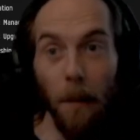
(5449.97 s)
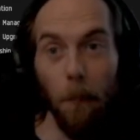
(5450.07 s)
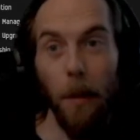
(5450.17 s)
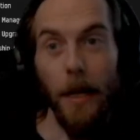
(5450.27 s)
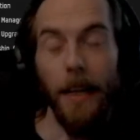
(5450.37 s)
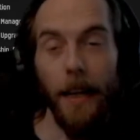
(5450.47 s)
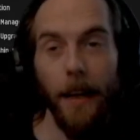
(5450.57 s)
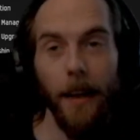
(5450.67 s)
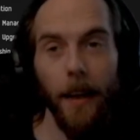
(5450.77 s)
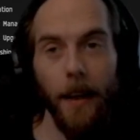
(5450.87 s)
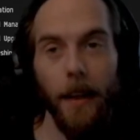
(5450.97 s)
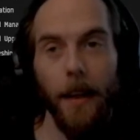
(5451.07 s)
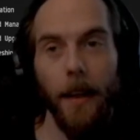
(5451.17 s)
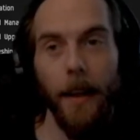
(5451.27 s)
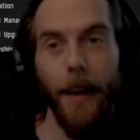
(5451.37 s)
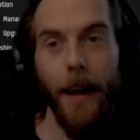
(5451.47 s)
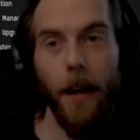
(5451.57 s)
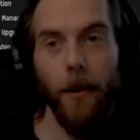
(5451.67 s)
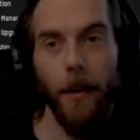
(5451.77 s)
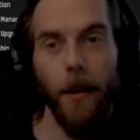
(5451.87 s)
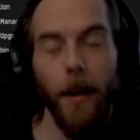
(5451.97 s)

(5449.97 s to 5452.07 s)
but getting in and out